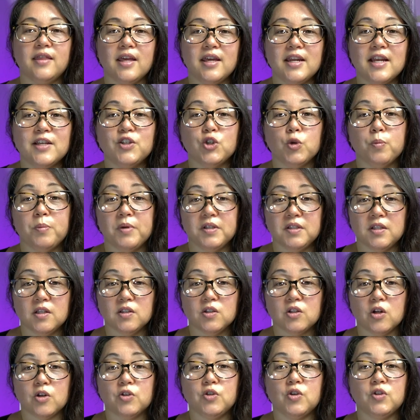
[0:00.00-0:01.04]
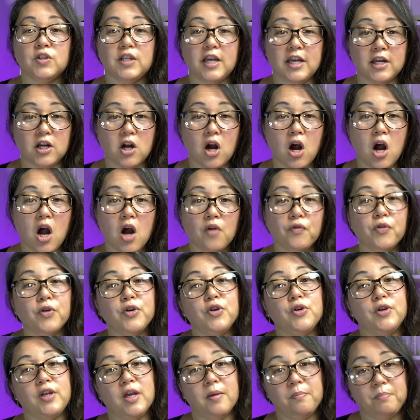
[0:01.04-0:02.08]
Then as your business starts to take off or
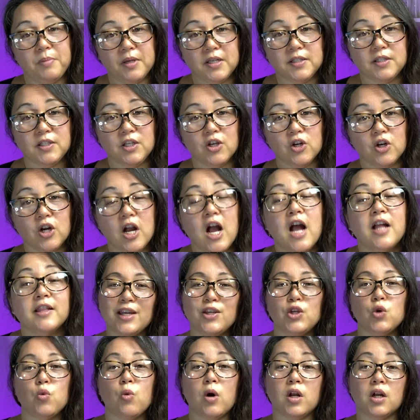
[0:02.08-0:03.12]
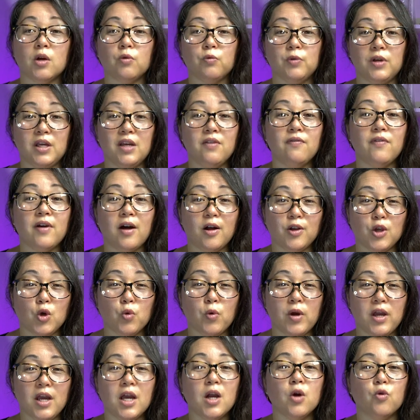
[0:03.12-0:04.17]
you get busier, you want to
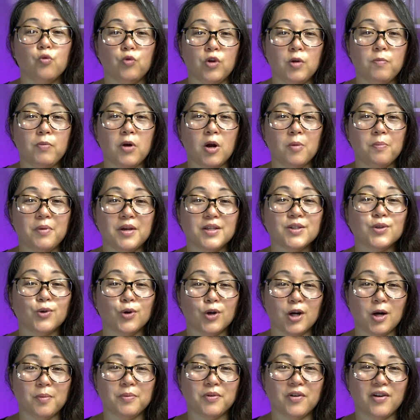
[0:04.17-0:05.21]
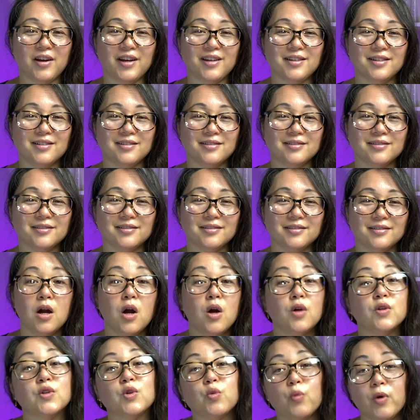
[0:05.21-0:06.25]
reevaluate, repurpose, or upgrade.
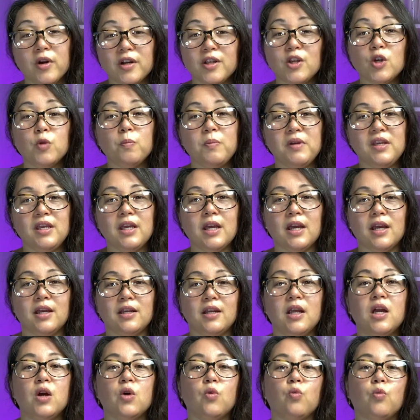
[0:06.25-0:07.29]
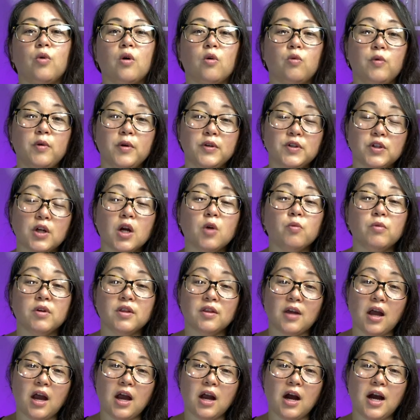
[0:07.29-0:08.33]
So where do you begin? Well, we start with
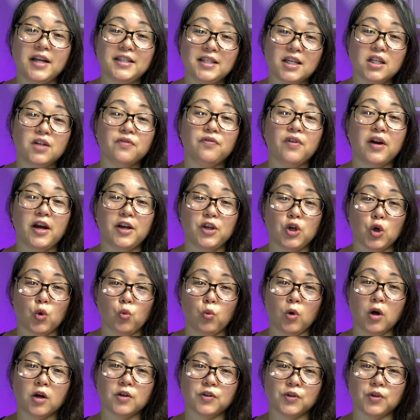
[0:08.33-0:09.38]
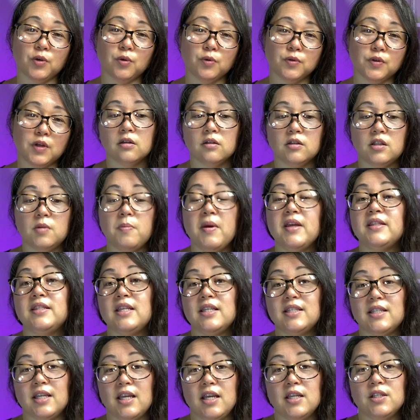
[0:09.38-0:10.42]
identifying your work zones to make
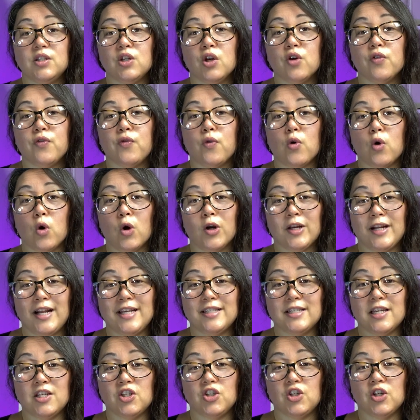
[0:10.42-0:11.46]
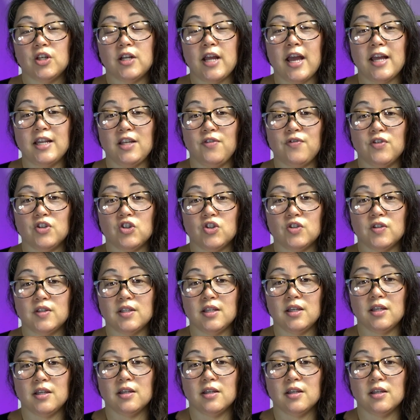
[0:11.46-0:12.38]
things easier for organization and efficiency.